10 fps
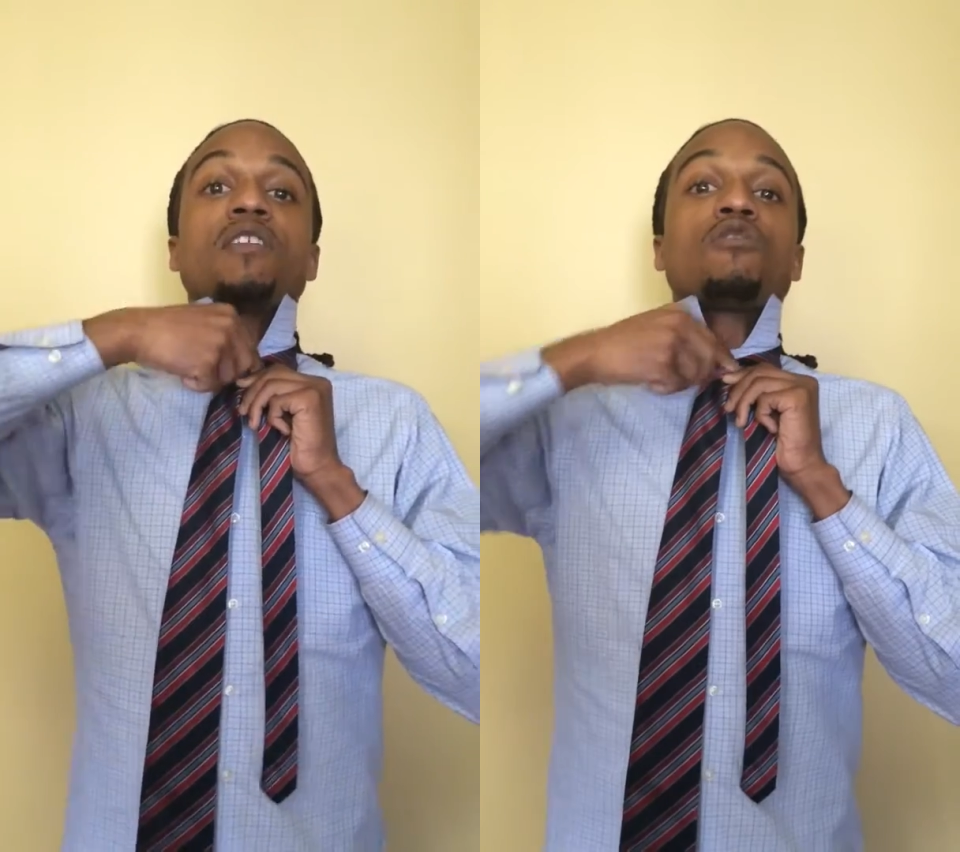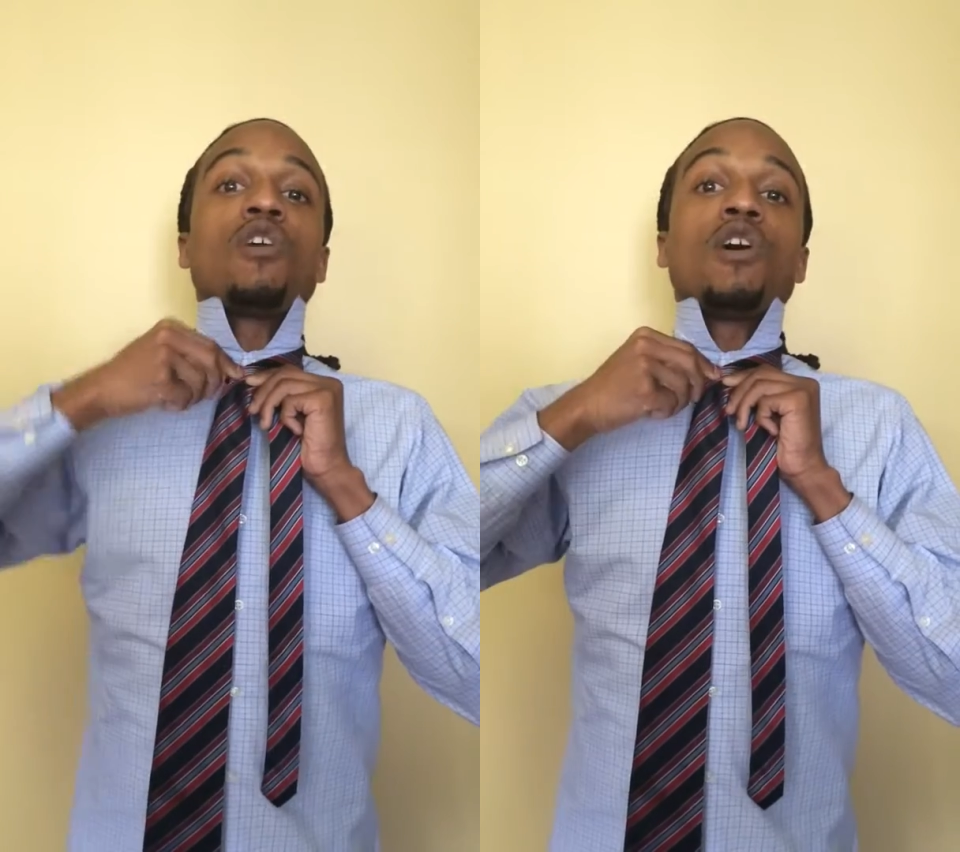
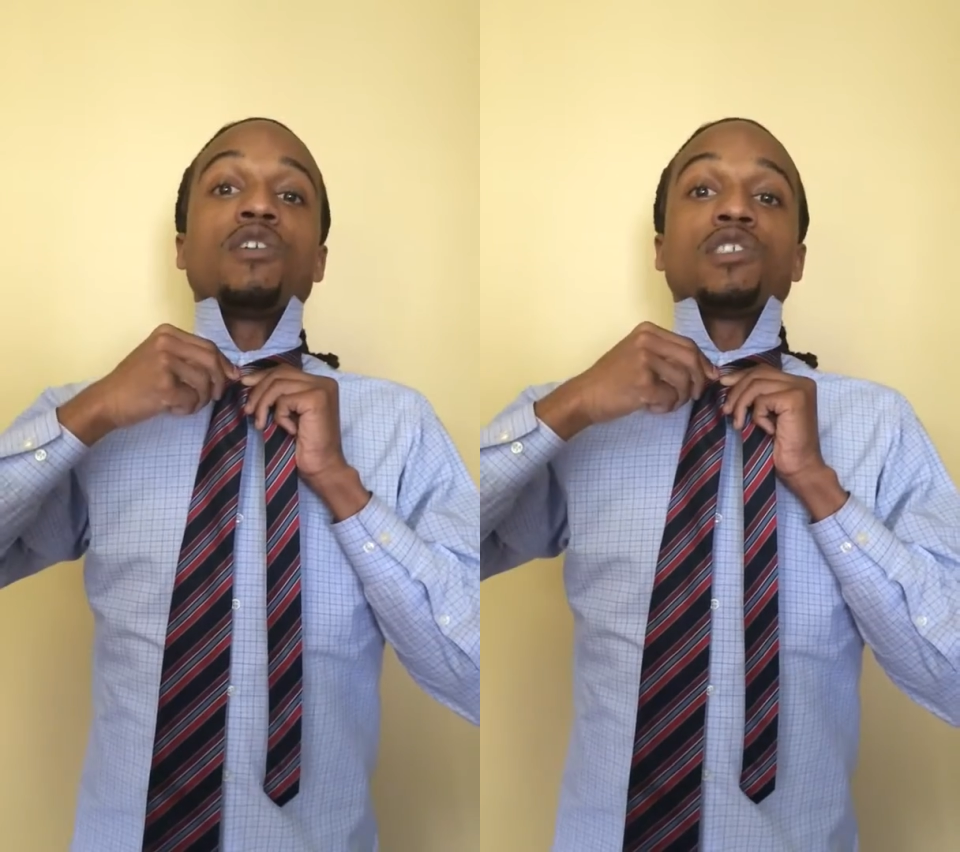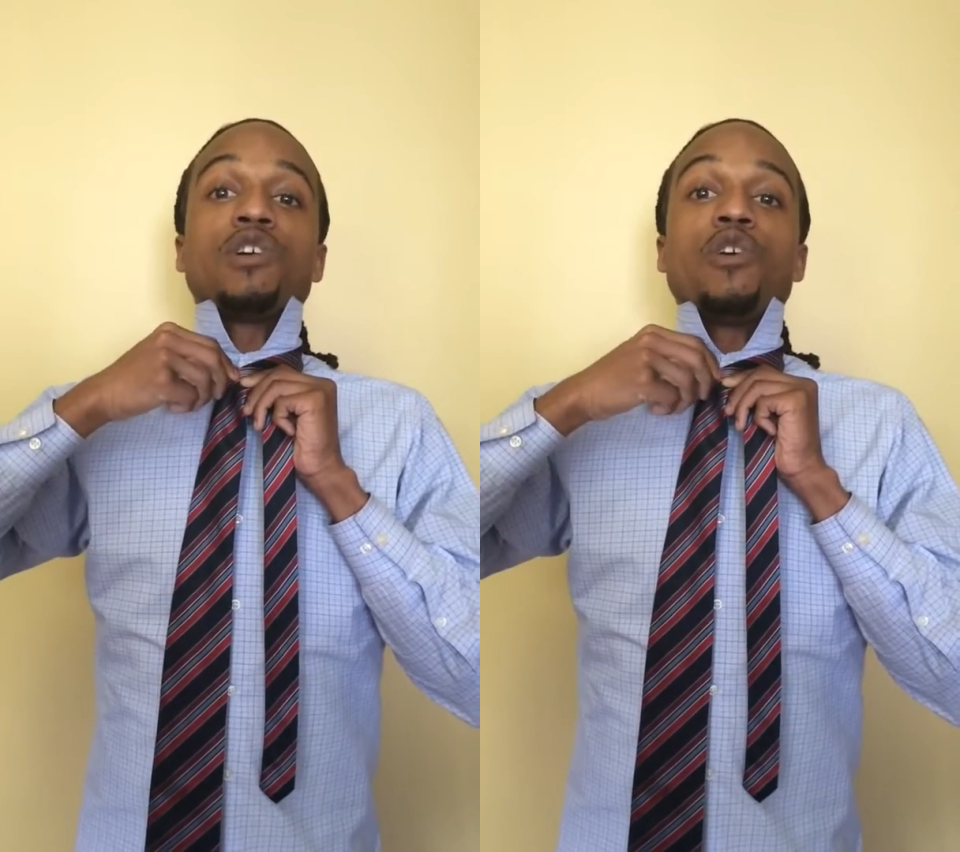
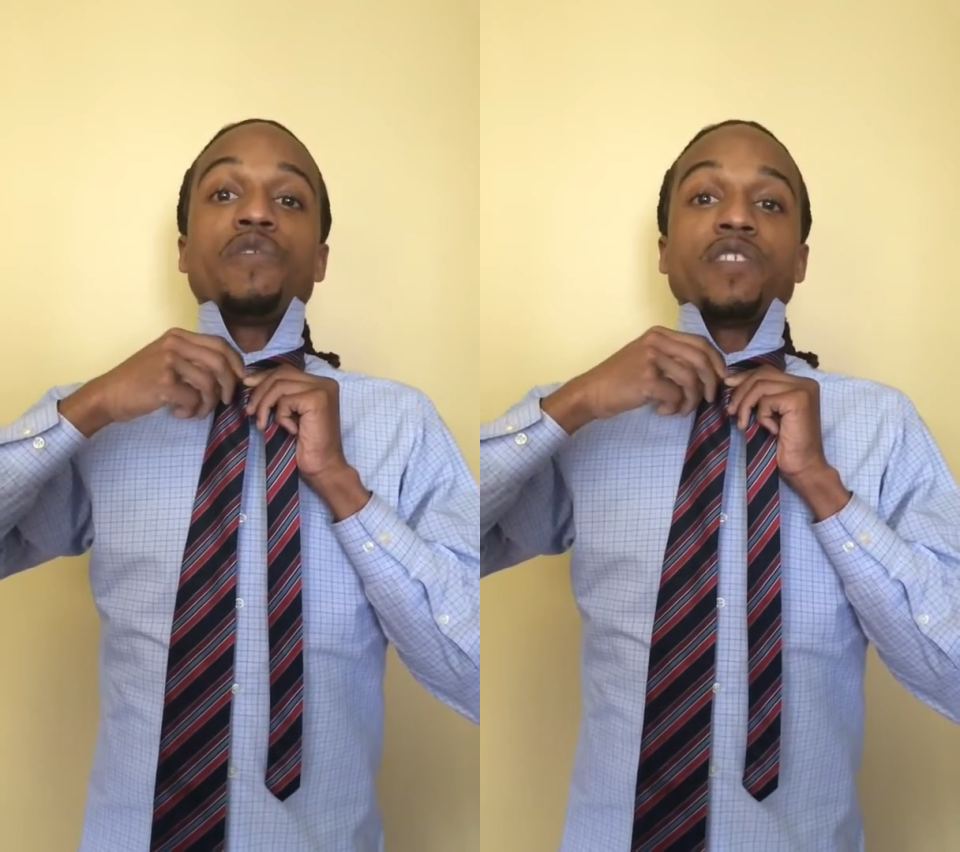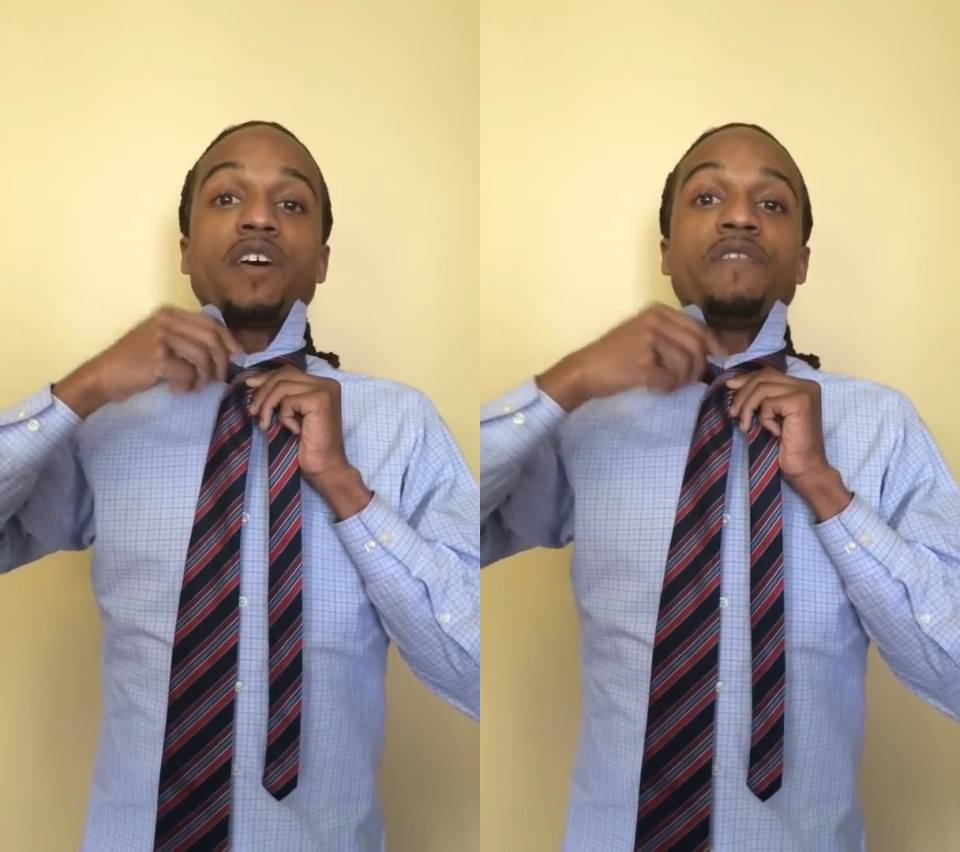cross
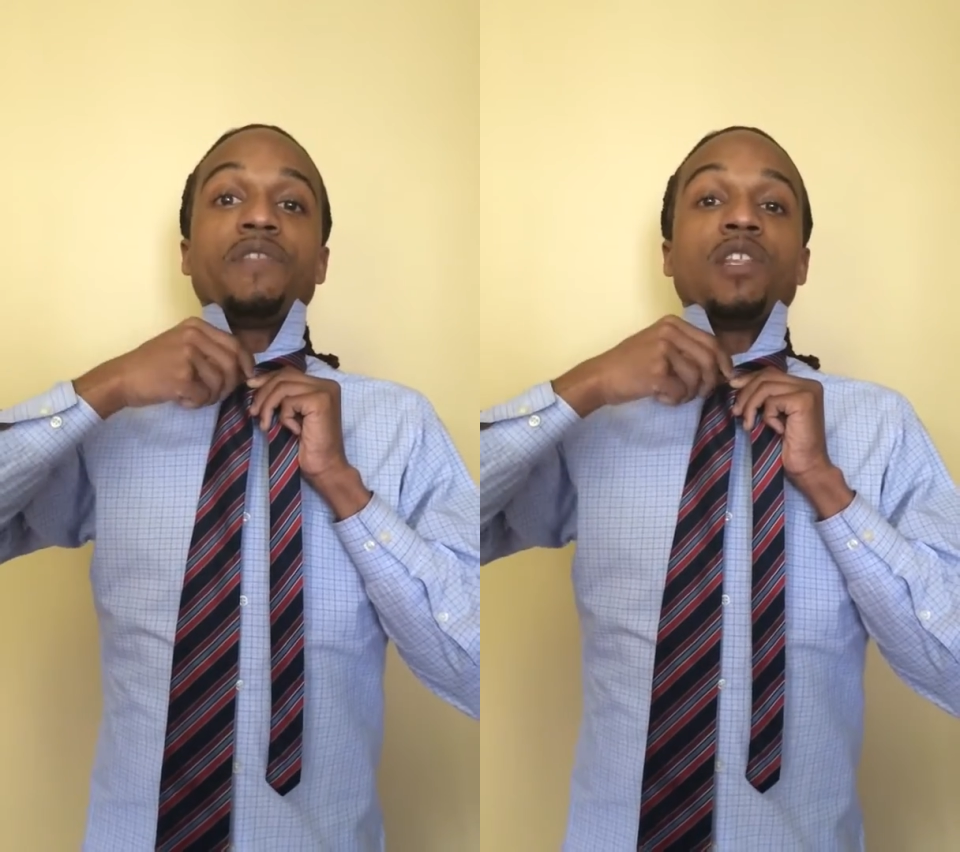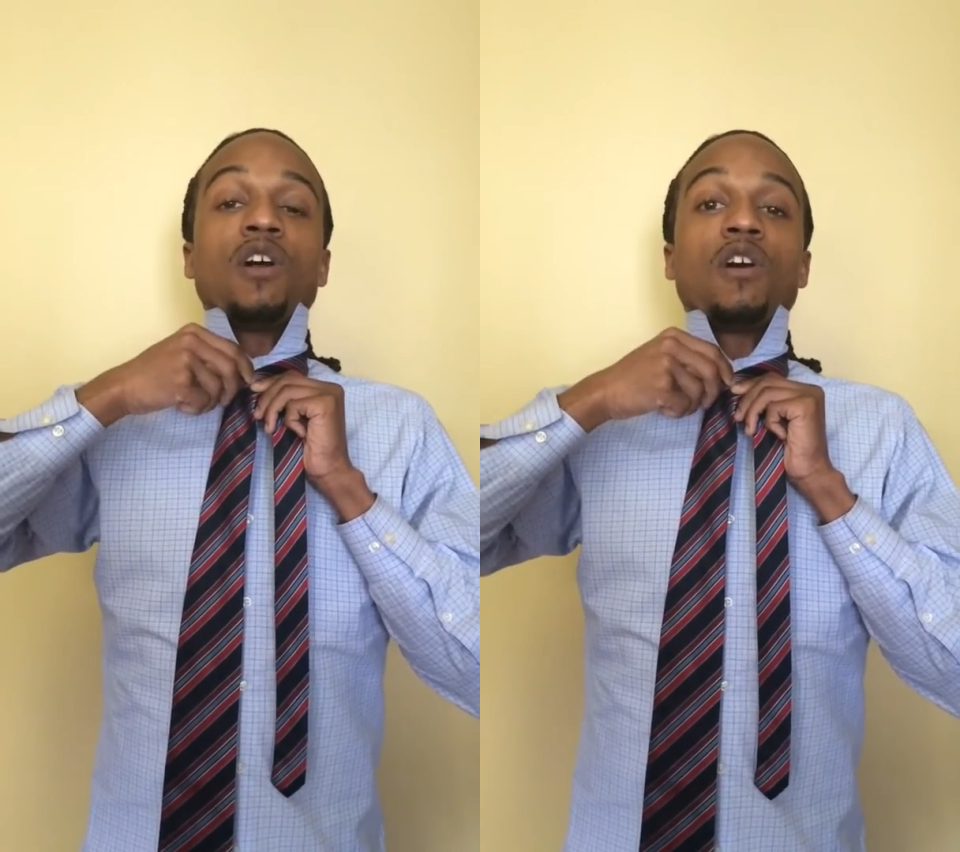over of
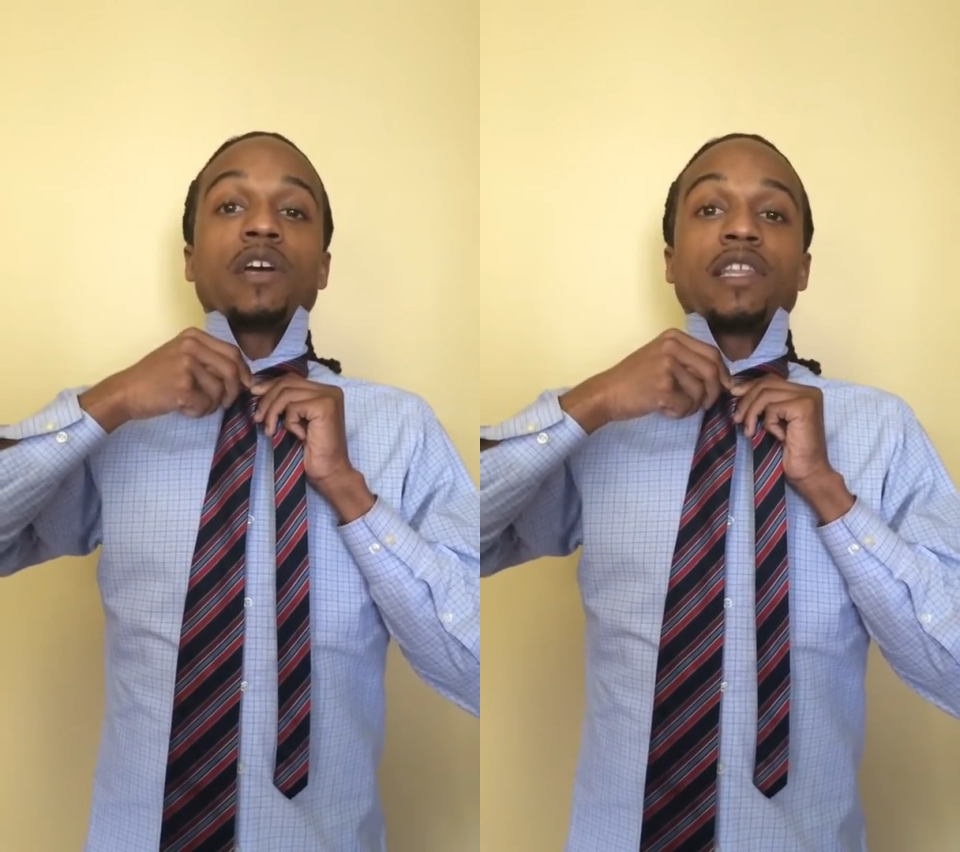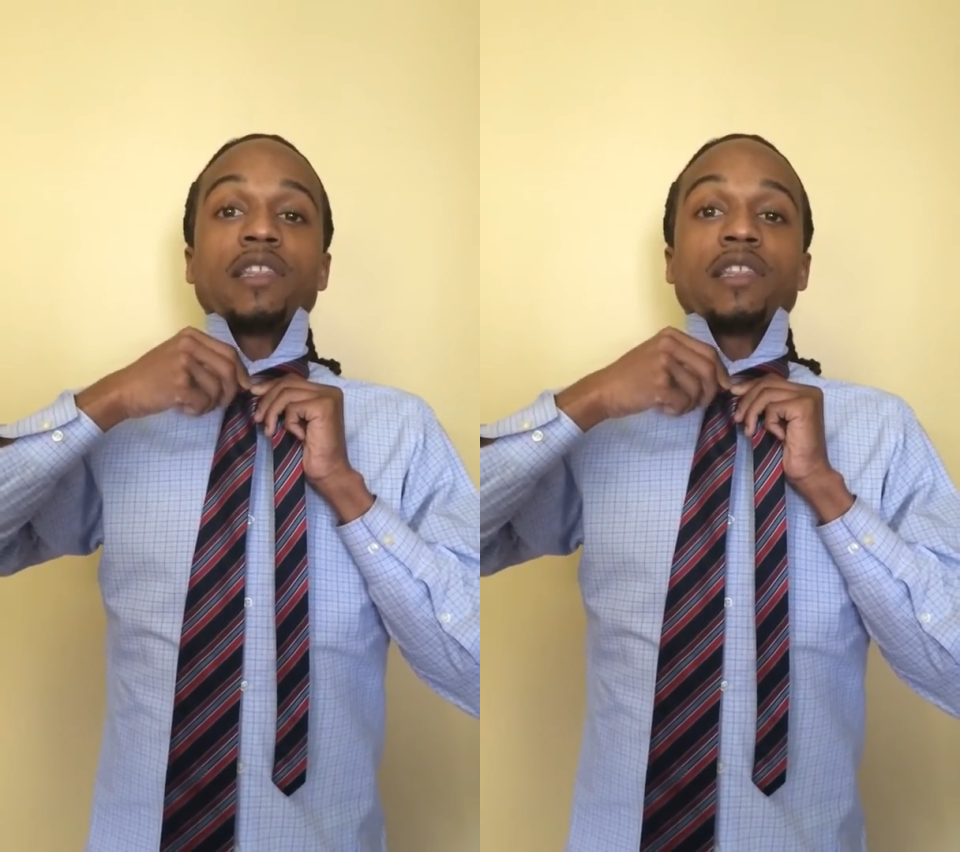the long